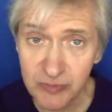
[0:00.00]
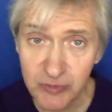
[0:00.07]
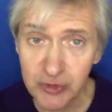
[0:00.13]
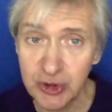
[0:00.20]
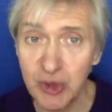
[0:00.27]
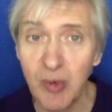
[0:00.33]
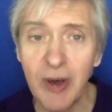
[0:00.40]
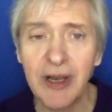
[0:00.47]

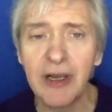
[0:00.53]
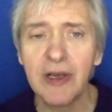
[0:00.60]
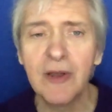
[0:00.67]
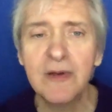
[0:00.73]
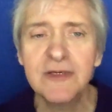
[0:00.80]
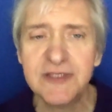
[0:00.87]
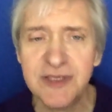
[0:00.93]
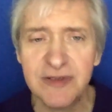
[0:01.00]
You want to
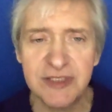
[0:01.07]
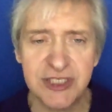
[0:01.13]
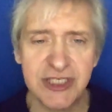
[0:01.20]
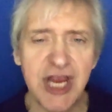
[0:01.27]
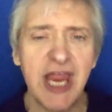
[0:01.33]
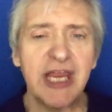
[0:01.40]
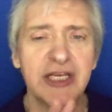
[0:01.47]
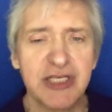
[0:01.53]
loose those
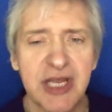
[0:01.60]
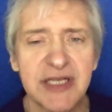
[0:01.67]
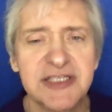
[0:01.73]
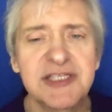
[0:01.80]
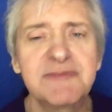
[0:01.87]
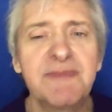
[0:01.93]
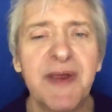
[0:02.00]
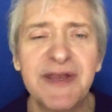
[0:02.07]
chains. I
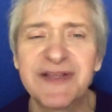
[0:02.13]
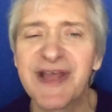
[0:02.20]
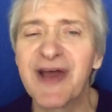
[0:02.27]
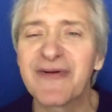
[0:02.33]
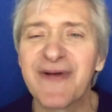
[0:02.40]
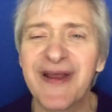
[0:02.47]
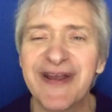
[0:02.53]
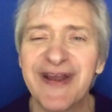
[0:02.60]
speak that
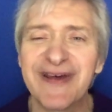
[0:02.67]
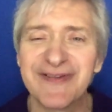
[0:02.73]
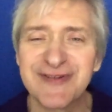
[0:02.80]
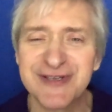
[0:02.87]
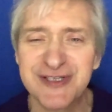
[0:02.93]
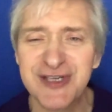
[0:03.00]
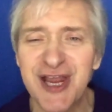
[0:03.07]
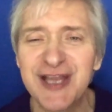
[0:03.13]
right now, those
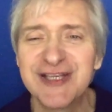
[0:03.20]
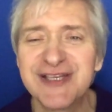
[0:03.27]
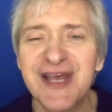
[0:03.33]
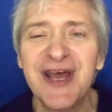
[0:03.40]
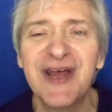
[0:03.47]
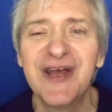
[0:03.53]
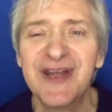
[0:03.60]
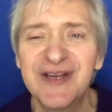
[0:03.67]
chains
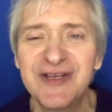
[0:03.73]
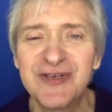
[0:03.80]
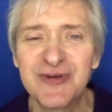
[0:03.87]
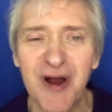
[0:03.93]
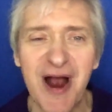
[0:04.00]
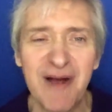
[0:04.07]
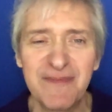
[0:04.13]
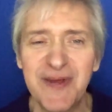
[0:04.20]

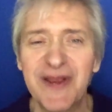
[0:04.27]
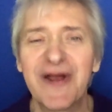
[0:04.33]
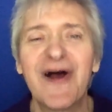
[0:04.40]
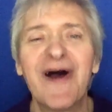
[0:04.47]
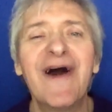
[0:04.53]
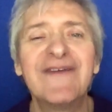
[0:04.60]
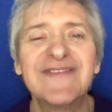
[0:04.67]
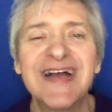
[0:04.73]
dropping
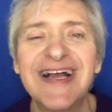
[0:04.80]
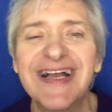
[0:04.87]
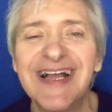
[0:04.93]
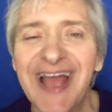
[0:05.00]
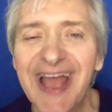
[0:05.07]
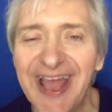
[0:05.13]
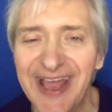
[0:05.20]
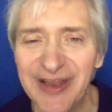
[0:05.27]
off.
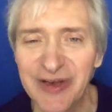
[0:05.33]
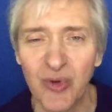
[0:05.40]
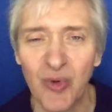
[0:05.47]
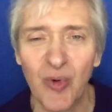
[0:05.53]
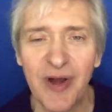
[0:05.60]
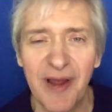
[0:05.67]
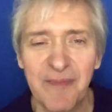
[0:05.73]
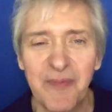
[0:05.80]
And
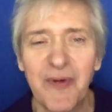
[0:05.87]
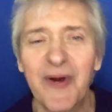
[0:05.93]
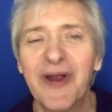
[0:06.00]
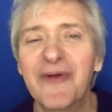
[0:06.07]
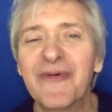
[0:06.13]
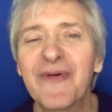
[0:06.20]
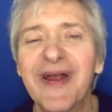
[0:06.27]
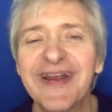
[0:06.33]
Lord, I
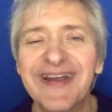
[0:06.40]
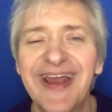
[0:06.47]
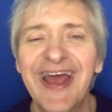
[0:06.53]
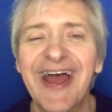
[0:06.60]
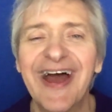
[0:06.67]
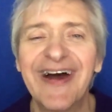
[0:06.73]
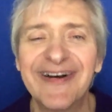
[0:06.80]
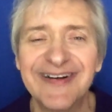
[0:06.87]
pray right
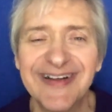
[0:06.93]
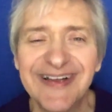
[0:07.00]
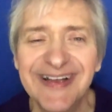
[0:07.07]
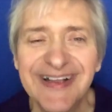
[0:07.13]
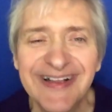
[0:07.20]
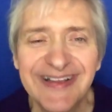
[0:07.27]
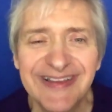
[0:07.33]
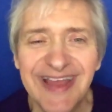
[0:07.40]
now
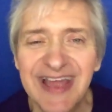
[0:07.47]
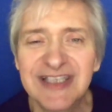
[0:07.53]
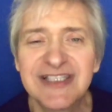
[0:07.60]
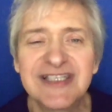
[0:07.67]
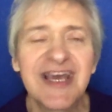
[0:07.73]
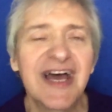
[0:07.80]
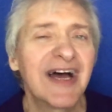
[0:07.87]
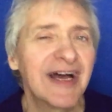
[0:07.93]

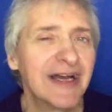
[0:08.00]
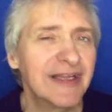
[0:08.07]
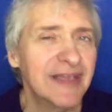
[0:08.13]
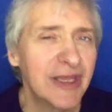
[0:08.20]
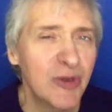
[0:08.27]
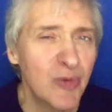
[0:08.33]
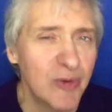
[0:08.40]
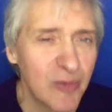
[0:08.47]
that, uh,
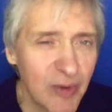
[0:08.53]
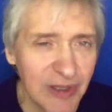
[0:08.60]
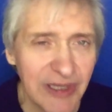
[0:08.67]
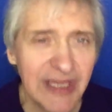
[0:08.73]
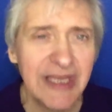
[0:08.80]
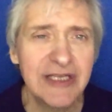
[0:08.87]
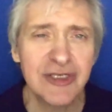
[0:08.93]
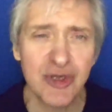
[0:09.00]
that you would
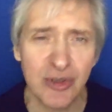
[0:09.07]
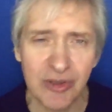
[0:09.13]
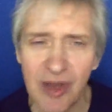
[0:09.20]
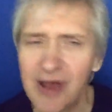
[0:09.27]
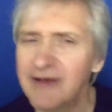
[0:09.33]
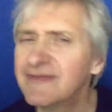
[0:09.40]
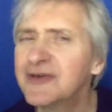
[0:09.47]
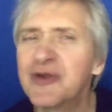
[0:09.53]
release your
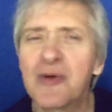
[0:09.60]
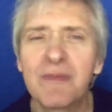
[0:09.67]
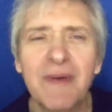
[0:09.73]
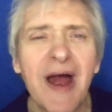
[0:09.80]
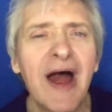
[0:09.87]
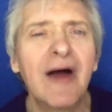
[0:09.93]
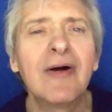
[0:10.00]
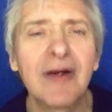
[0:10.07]
love and your
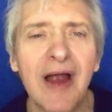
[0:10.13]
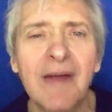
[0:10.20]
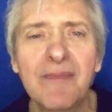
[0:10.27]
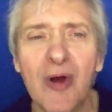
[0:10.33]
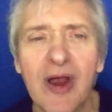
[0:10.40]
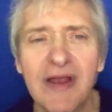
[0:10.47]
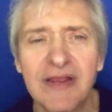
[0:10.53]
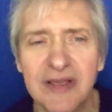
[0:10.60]
power. I
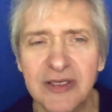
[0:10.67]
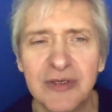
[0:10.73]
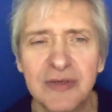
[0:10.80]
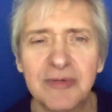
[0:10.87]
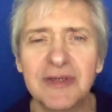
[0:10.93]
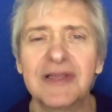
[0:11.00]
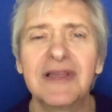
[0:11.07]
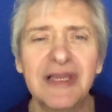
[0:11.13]
pray that you
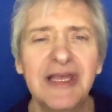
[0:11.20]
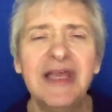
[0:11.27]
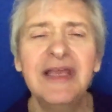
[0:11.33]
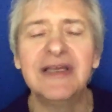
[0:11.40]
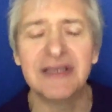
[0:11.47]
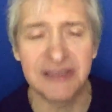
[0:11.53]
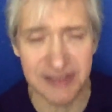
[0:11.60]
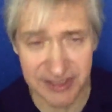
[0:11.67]
would
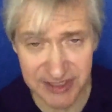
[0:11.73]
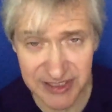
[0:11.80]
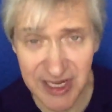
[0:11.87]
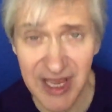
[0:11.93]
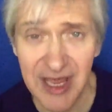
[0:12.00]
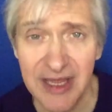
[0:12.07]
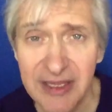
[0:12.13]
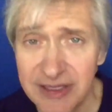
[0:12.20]
release
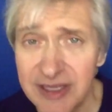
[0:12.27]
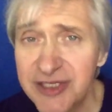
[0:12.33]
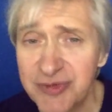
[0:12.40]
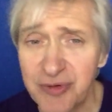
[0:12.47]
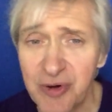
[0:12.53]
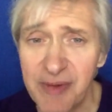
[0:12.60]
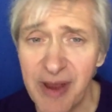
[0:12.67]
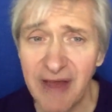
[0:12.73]
this
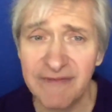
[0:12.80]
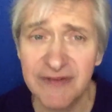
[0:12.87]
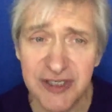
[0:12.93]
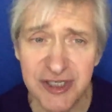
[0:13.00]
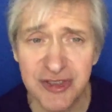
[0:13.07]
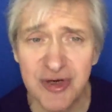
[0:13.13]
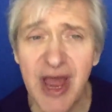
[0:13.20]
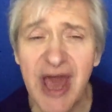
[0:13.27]
from heaven,
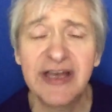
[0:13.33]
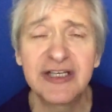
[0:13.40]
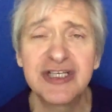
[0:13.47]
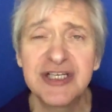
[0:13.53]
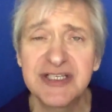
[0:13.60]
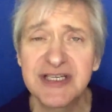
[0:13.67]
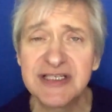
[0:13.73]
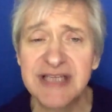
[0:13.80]

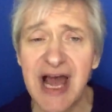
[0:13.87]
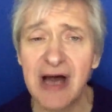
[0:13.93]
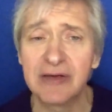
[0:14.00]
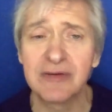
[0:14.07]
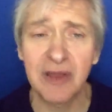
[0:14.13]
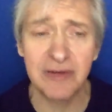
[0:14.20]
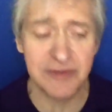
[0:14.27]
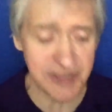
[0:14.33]
strategies and
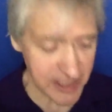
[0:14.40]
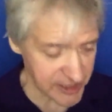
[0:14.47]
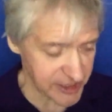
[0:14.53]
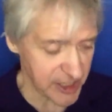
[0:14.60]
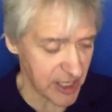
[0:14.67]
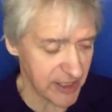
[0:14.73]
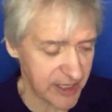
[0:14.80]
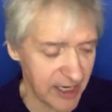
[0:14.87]
downloads I
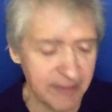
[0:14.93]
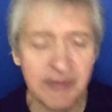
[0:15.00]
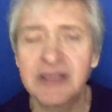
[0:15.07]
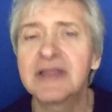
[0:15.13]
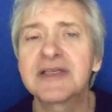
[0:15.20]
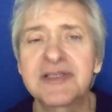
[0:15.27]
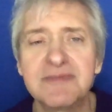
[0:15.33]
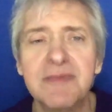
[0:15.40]
saw
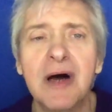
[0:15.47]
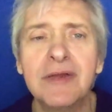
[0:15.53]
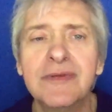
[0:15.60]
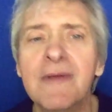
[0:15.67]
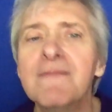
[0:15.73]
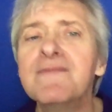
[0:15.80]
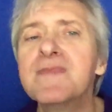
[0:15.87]
coming this month.